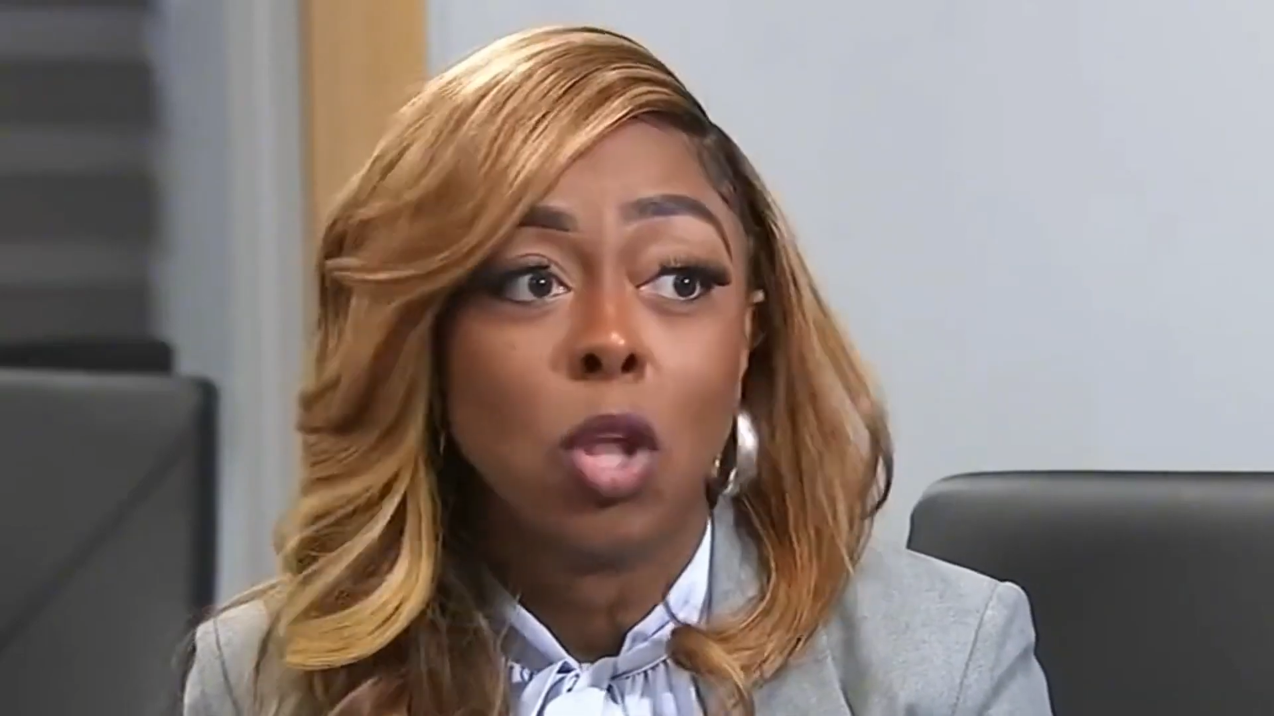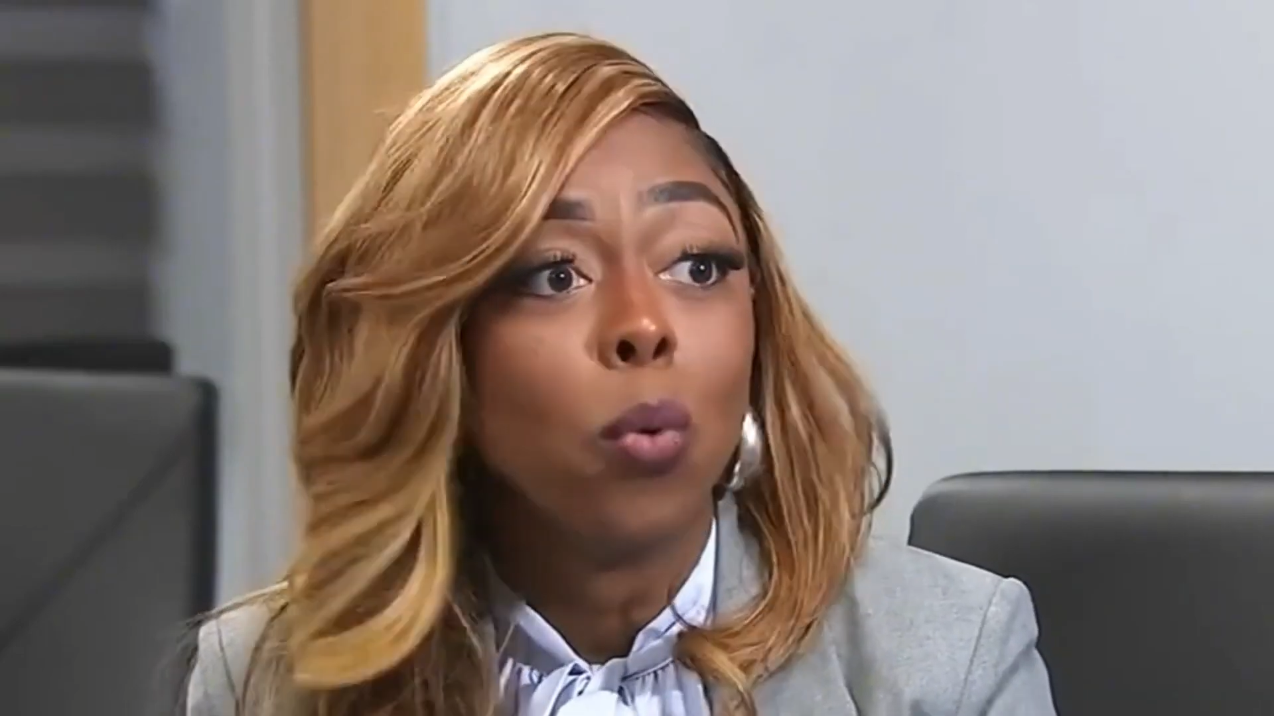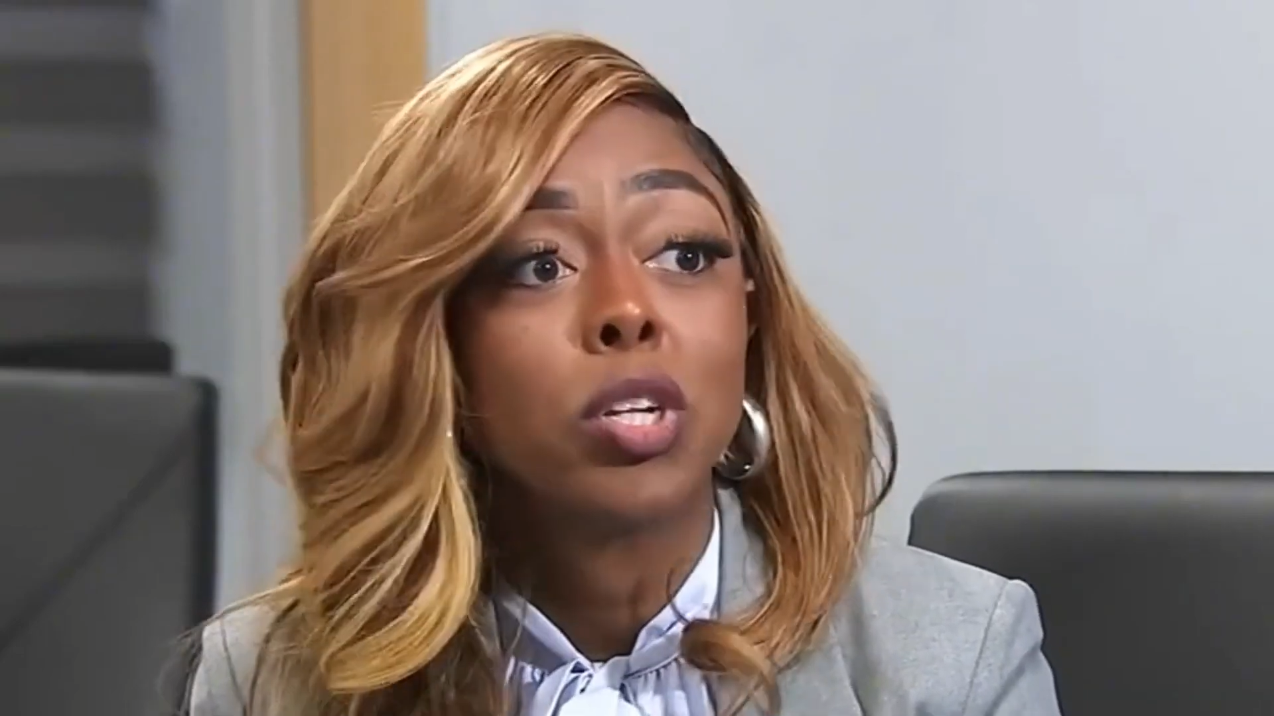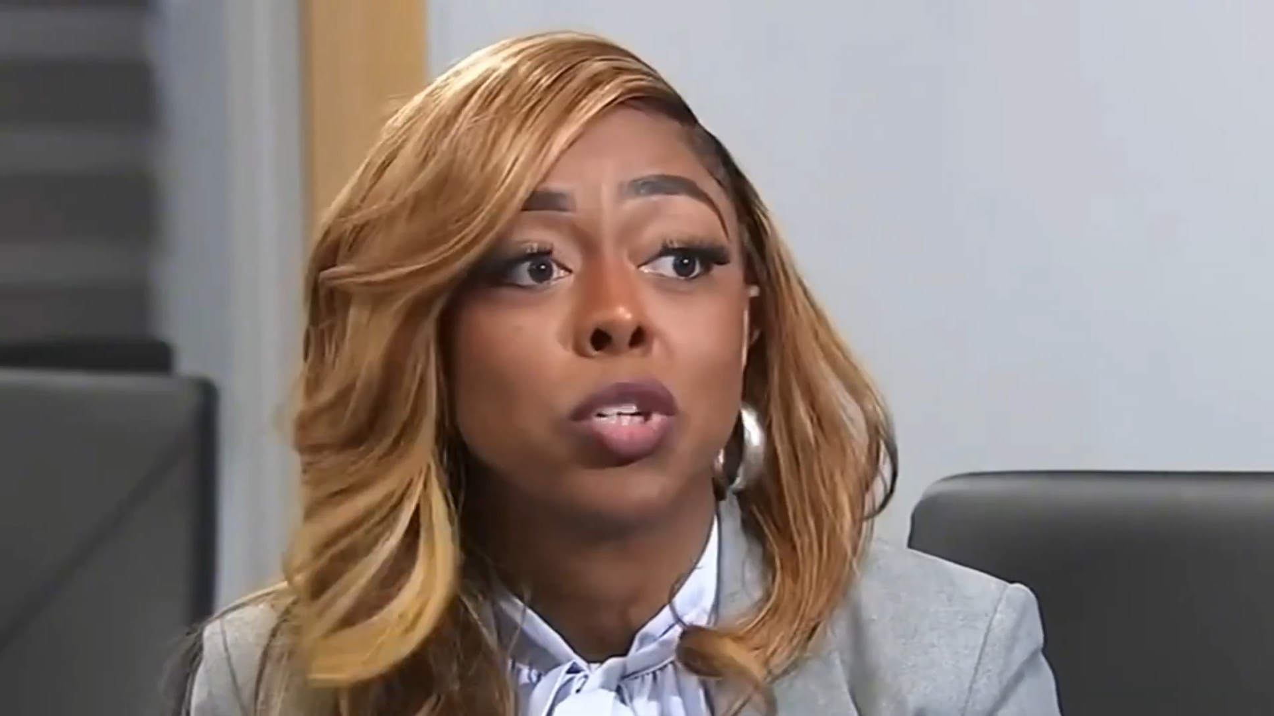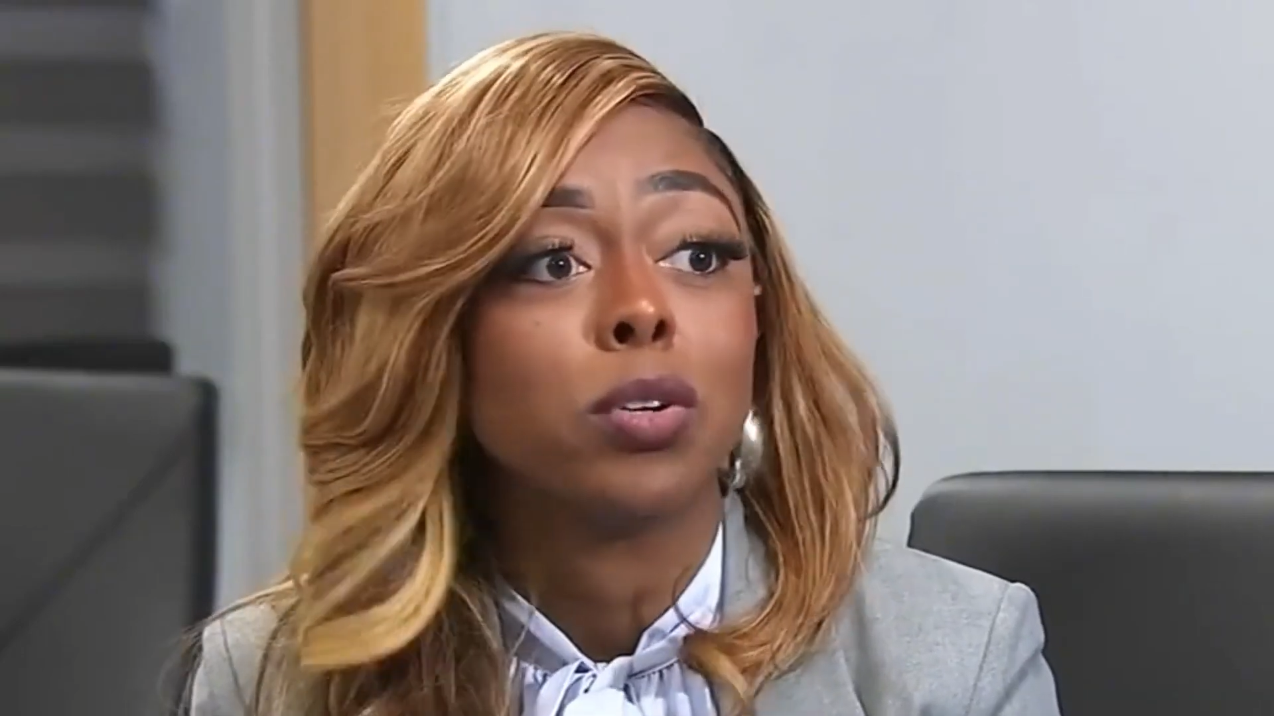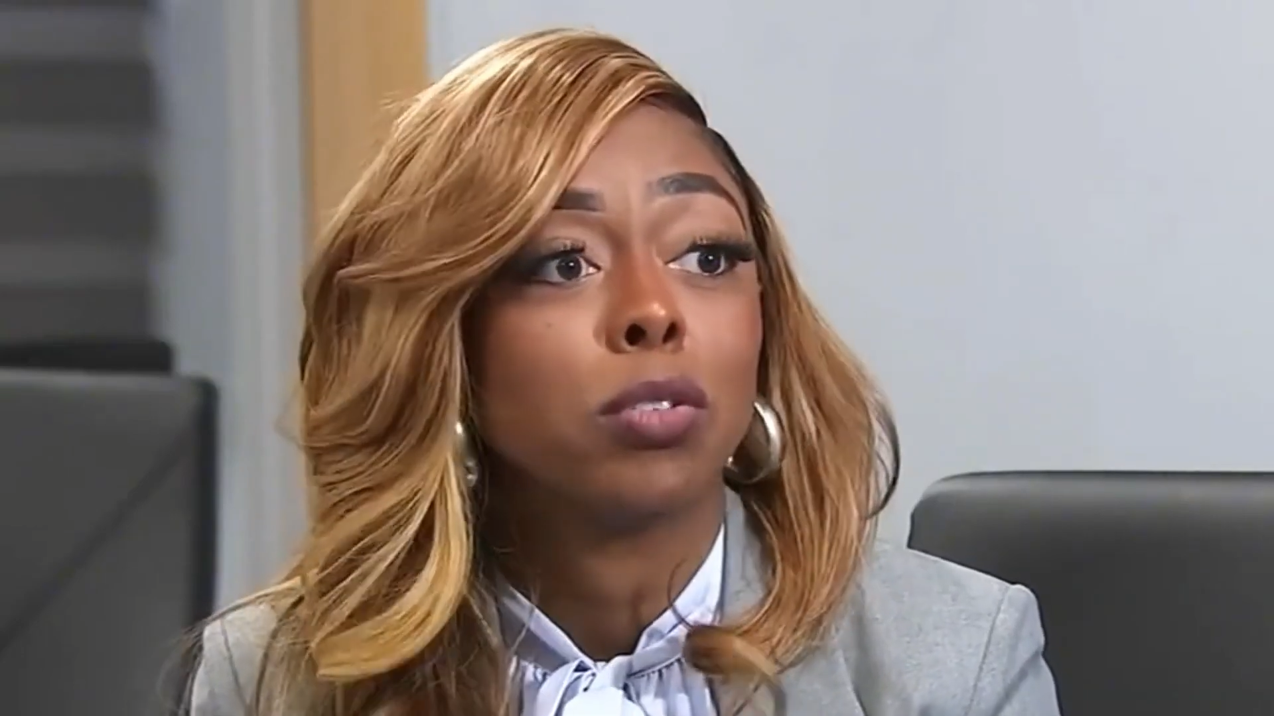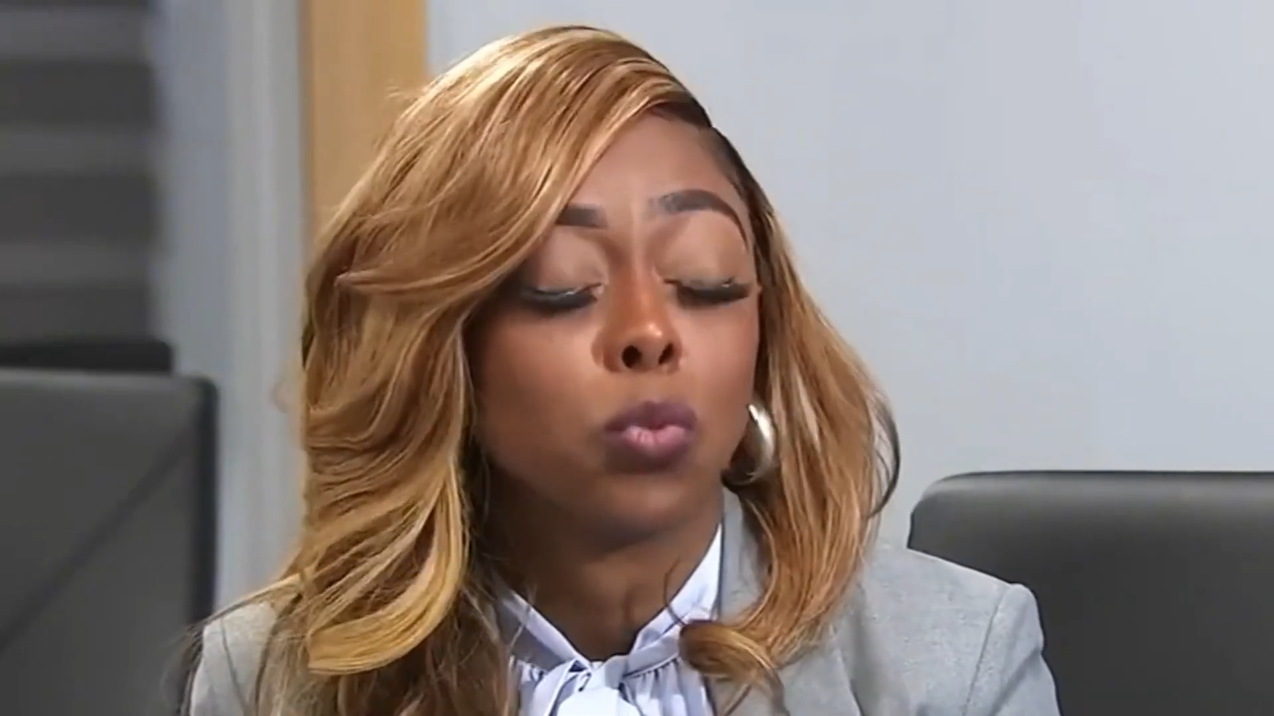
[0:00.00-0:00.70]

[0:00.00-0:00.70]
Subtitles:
faded,